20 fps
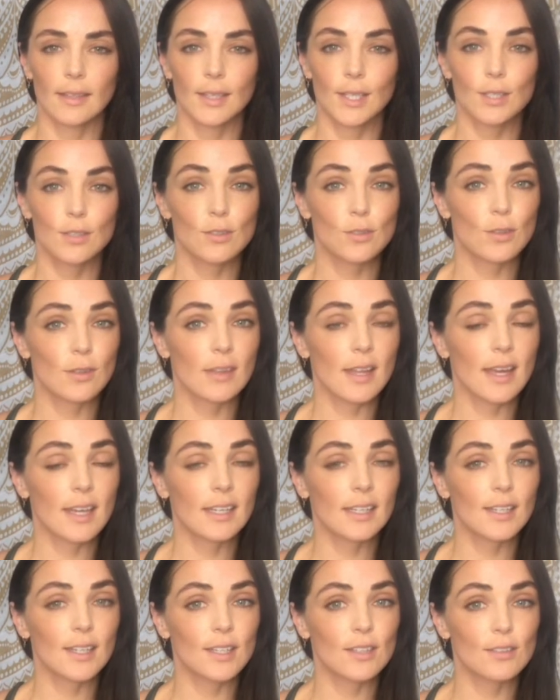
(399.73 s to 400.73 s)
So that
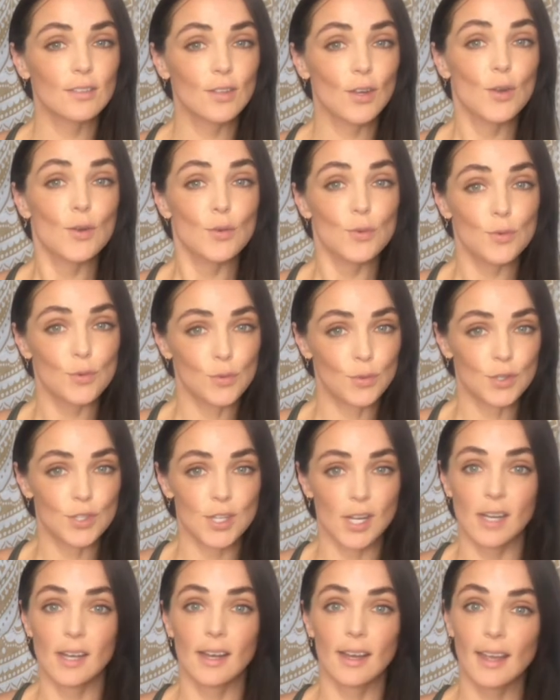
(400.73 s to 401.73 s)
is
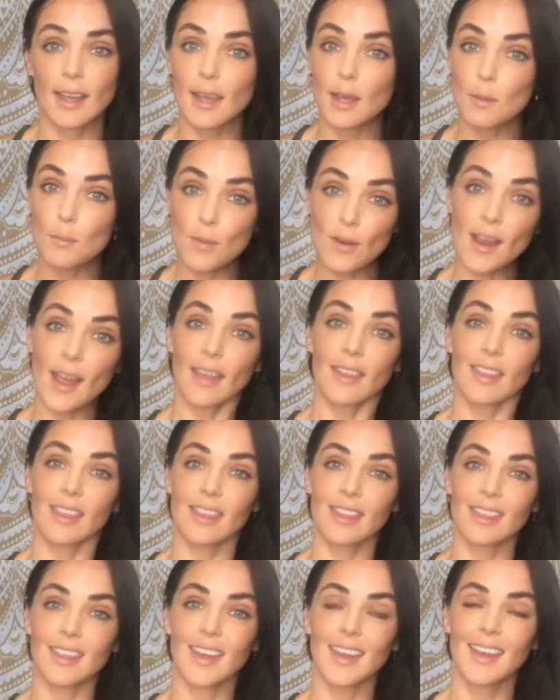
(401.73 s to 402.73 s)
Ujjayi Breath.
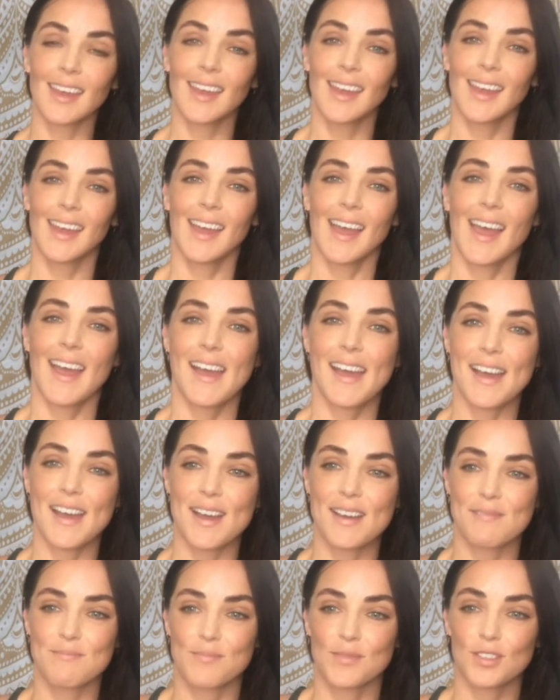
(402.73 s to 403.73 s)

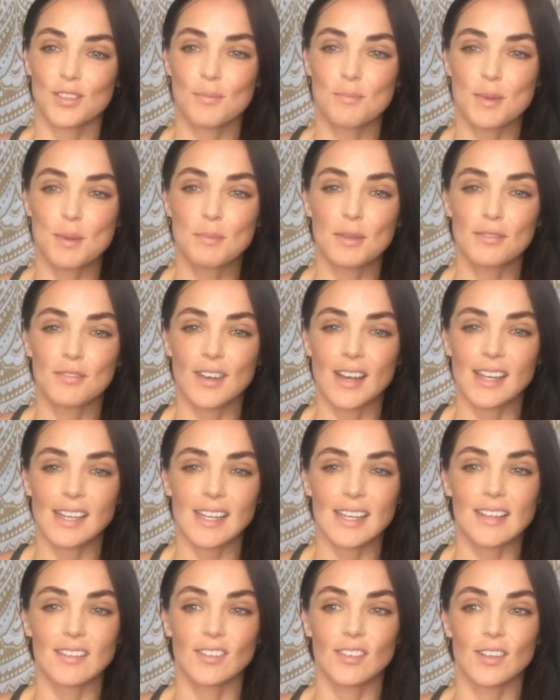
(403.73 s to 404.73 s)
Some people find it
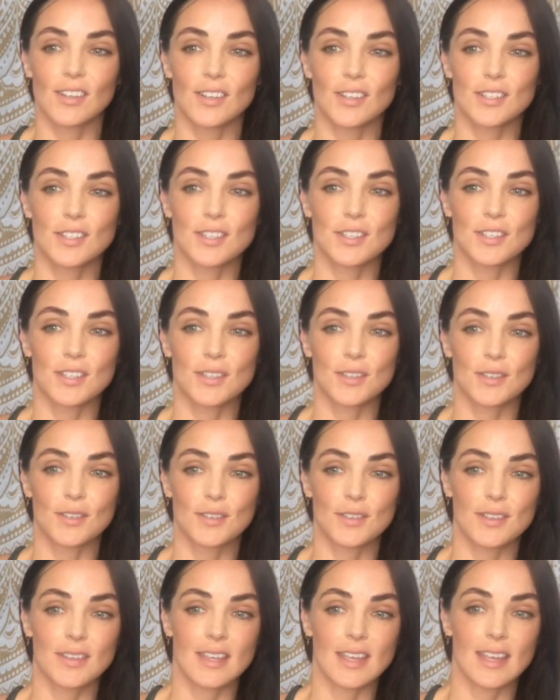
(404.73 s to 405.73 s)
easier to do
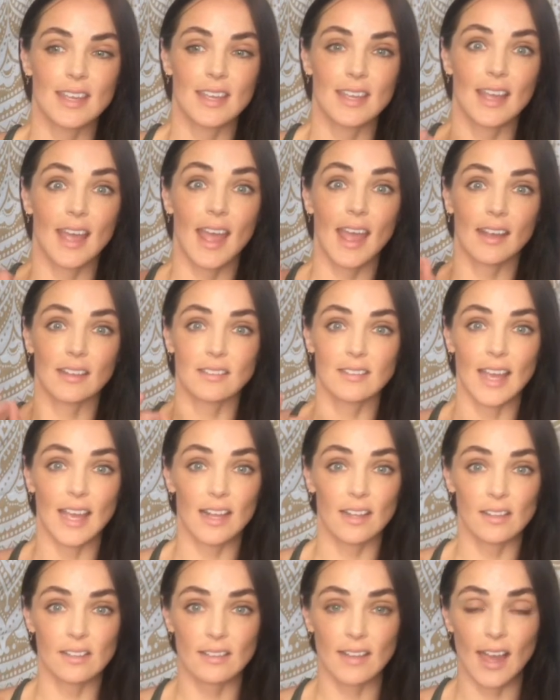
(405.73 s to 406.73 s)
the
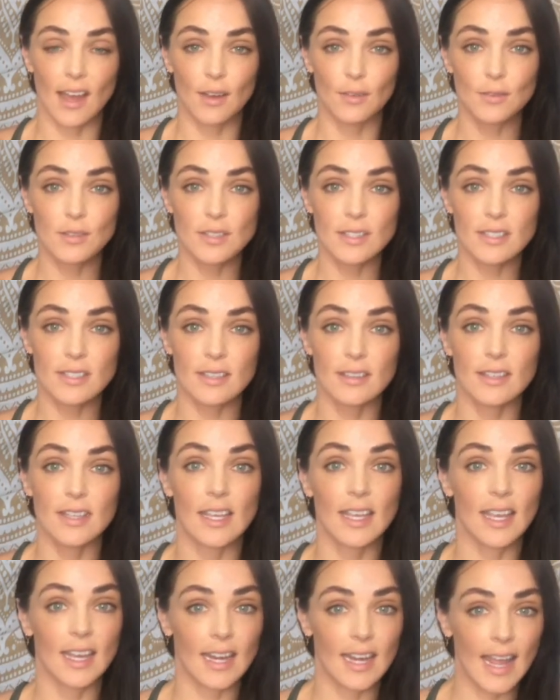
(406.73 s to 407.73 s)
exhale sound.
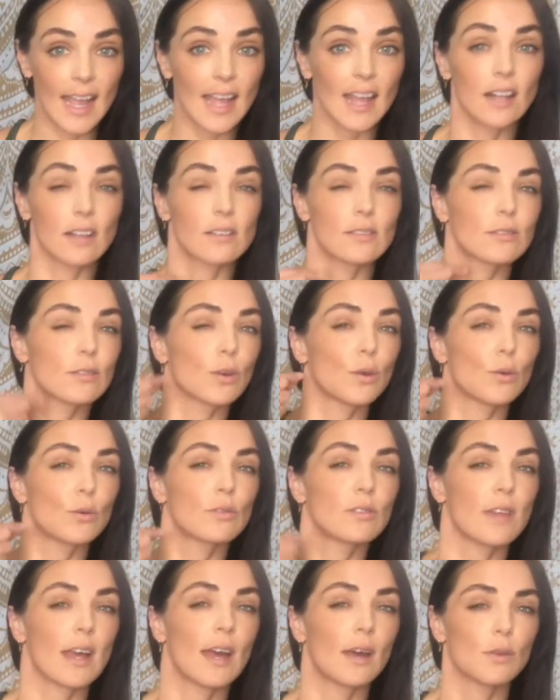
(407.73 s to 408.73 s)
The inhale so
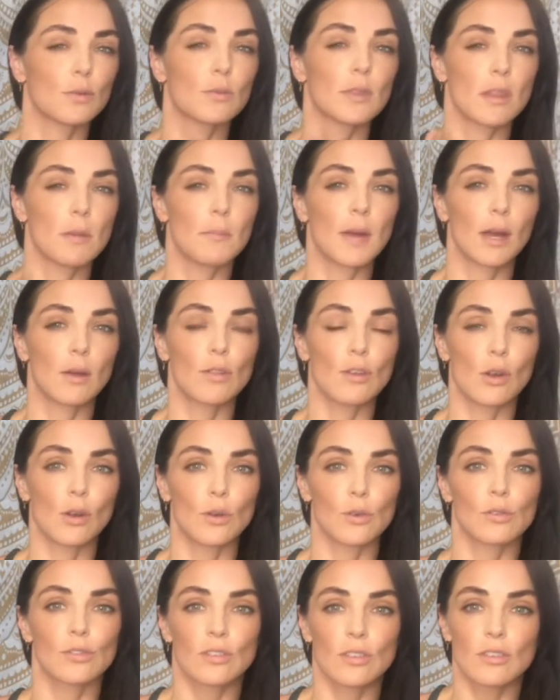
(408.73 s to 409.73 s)
sound with the mouth
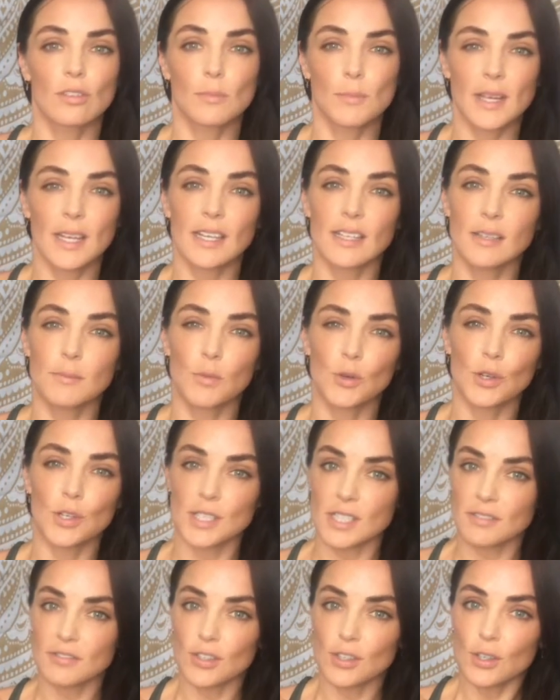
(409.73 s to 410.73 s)
closed is a bit more
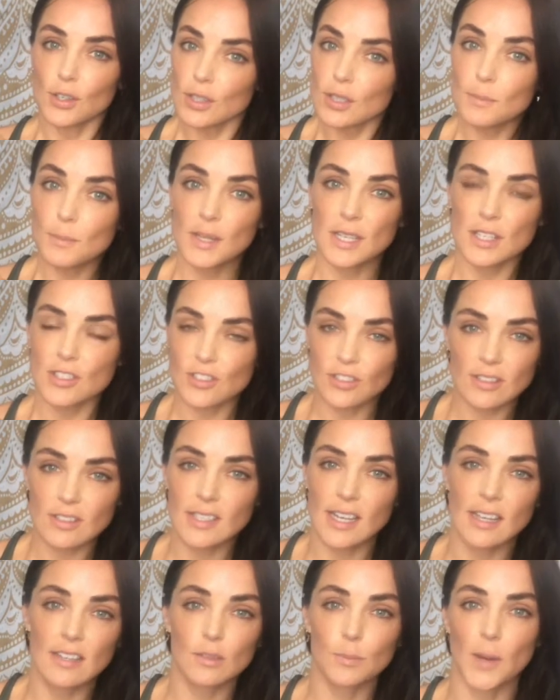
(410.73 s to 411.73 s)
difficult, but it just
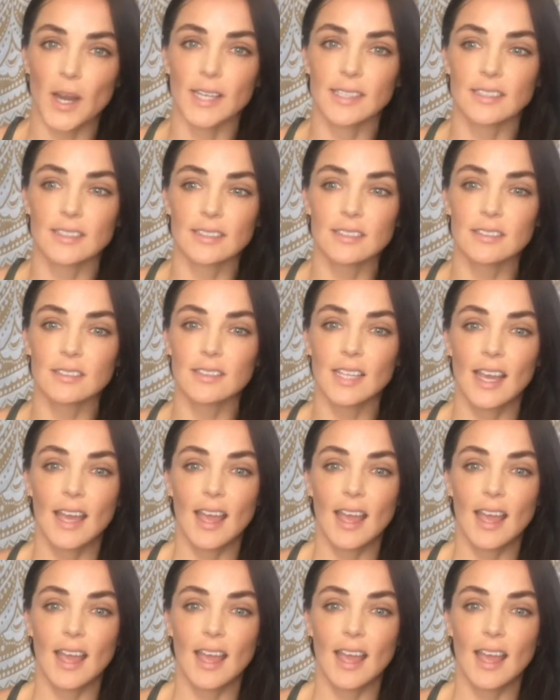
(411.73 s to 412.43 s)
takes practice.